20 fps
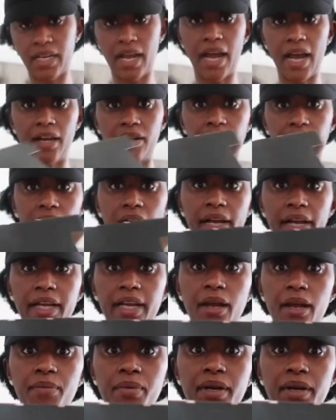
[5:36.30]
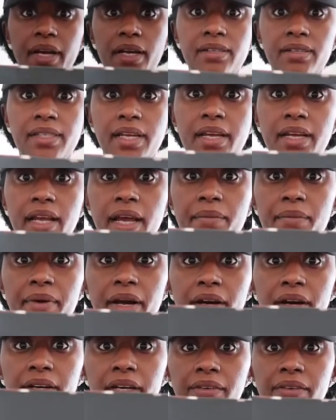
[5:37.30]
I don't, I can't pronounce that name. I'm
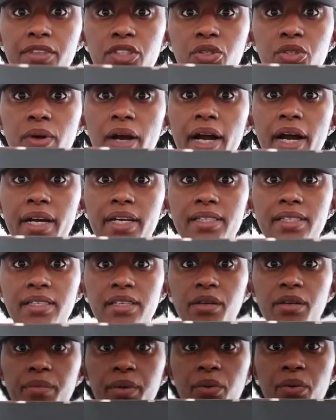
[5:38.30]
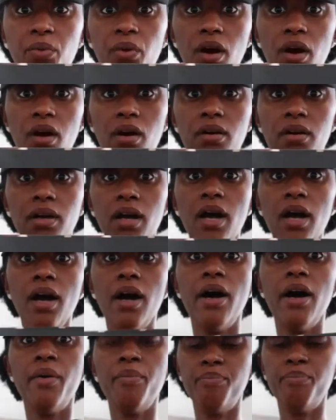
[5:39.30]
not gonna even try because it'll be wrong.
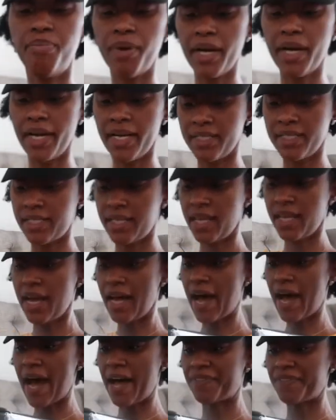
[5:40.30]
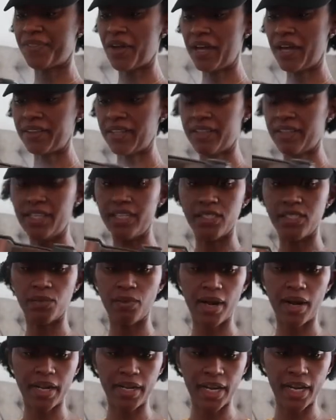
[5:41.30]
But I thought that these
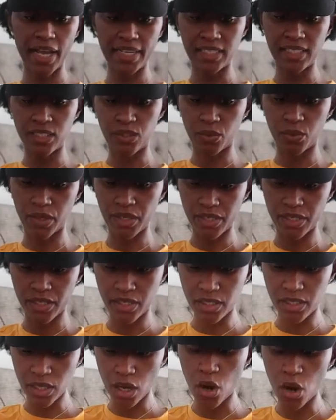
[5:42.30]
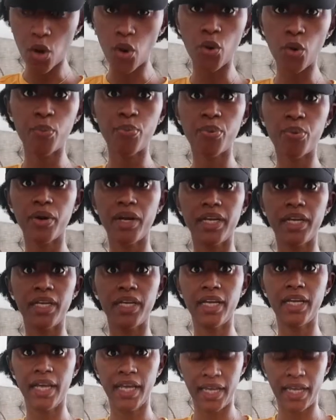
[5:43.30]
wine glasses were so pretty.